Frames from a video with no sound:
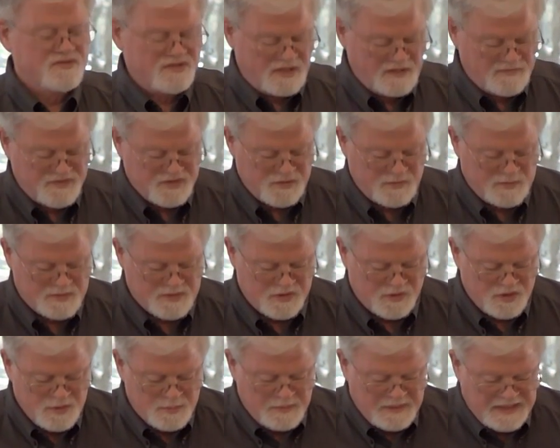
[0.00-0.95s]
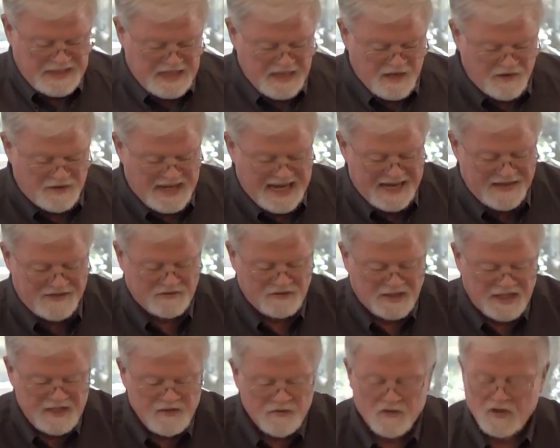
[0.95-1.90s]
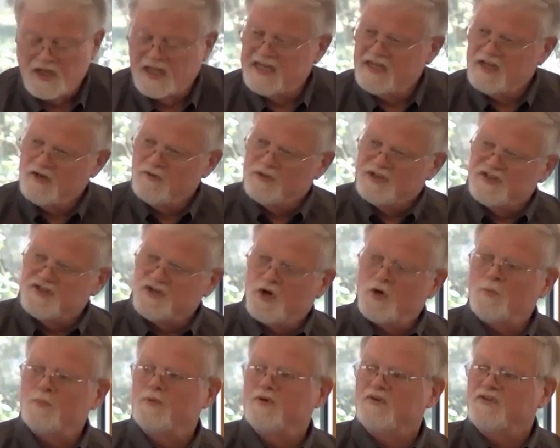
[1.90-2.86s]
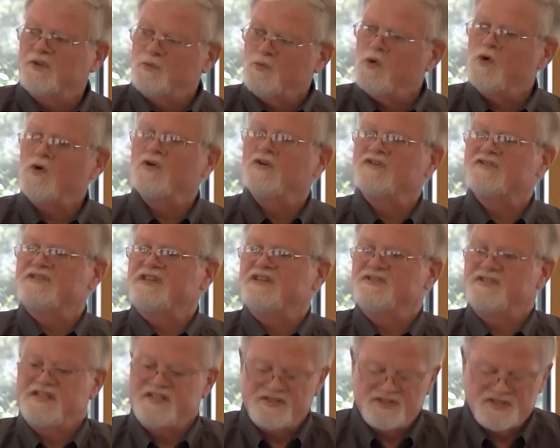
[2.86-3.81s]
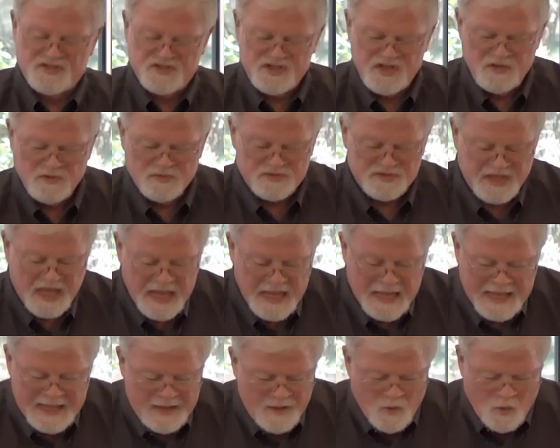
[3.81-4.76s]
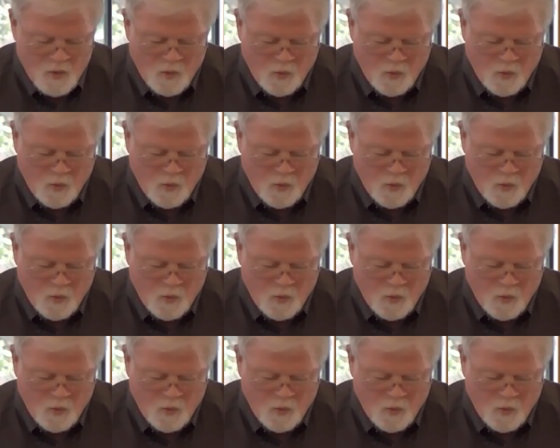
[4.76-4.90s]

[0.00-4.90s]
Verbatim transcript: views of Scripture depending on how literally you interpret the words that Jesus used.